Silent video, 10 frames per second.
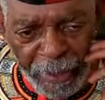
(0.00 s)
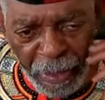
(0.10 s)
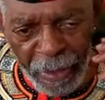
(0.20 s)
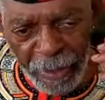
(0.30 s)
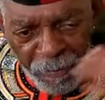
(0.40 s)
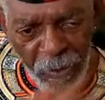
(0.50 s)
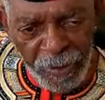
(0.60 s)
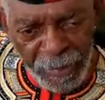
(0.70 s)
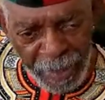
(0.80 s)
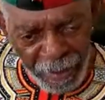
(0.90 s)
And of
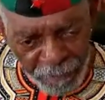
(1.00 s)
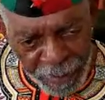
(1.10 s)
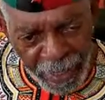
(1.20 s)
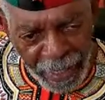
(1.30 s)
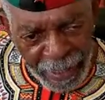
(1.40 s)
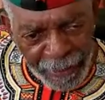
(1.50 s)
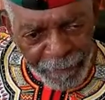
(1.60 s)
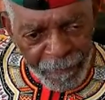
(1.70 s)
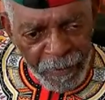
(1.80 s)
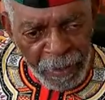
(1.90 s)
course, the FBI,
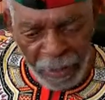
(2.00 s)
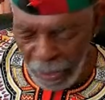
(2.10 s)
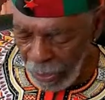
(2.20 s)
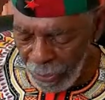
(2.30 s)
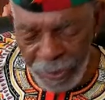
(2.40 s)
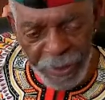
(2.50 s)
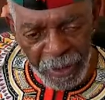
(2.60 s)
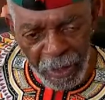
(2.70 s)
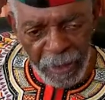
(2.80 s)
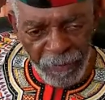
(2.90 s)
under the
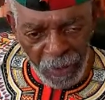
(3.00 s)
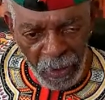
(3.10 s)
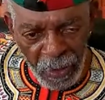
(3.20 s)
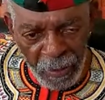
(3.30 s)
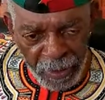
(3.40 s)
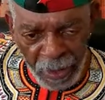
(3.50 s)
color of law,